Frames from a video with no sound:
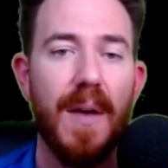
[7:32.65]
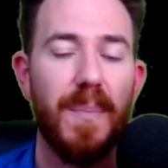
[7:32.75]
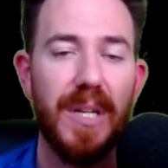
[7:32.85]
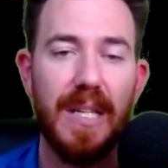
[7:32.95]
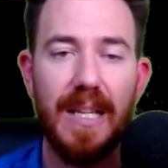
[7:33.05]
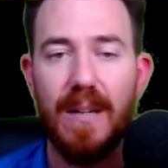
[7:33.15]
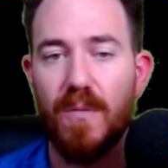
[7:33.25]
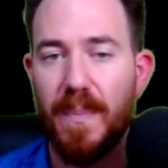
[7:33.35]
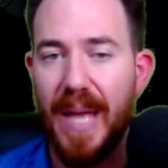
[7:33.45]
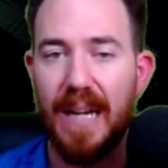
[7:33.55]
but it can get
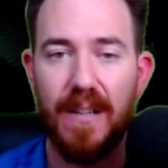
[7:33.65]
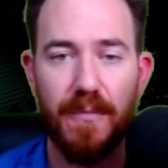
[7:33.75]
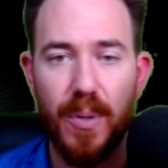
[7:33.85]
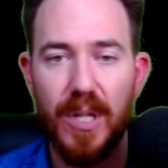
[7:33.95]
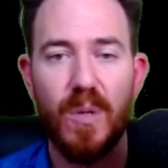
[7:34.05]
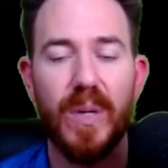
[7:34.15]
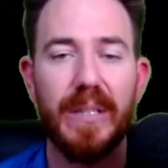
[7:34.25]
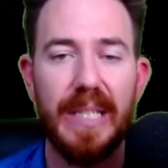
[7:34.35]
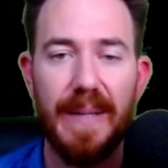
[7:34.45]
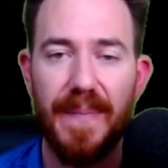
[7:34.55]
repetitive pretty
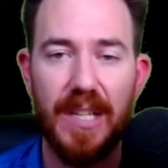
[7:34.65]
quickly,